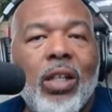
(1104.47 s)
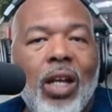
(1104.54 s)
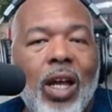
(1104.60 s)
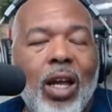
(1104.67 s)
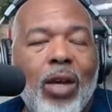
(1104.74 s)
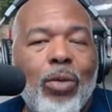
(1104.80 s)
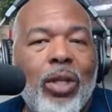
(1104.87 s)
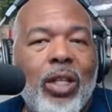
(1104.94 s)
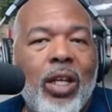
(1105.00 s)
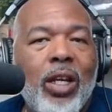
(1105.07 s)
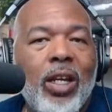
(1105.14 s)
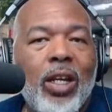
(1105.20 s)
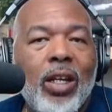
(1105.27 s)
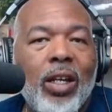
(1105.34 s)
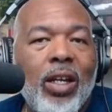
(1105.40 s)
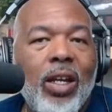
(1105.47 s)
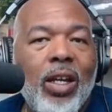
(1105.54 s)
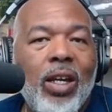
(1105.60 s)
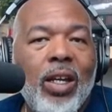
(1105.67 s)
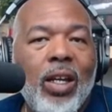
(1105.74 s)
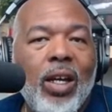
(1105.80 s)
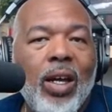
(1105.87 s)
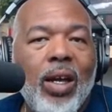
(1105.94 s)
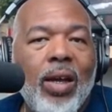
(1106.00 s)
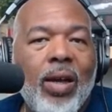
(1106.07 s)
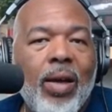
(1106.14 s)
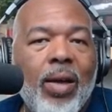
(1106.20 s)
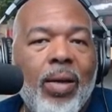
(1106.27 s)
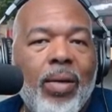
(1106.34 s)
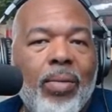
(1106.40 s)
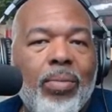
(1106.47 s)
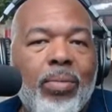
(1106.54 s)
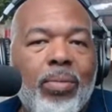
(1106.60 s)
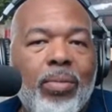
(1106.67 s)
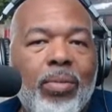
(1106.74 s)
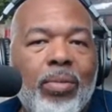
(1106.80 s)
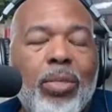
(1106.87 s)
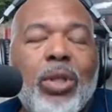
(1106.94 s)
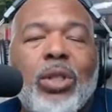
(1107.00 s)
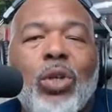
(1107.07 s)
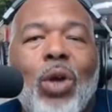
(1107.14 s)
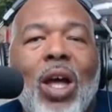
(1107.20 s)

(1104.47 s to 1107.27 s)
I would think. The